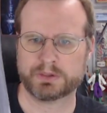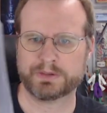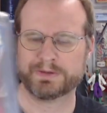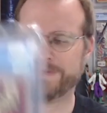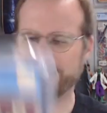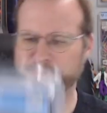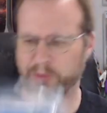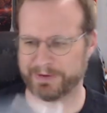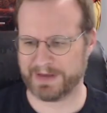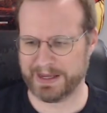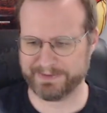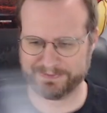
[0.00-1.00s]

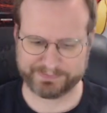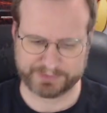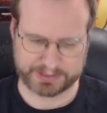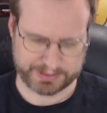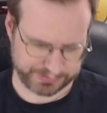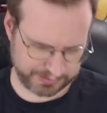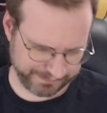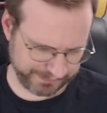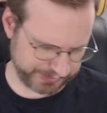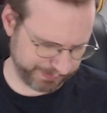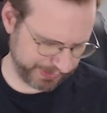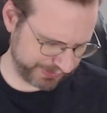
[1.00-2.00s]
5.5. So
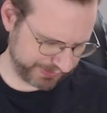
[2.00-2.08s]
first appearance of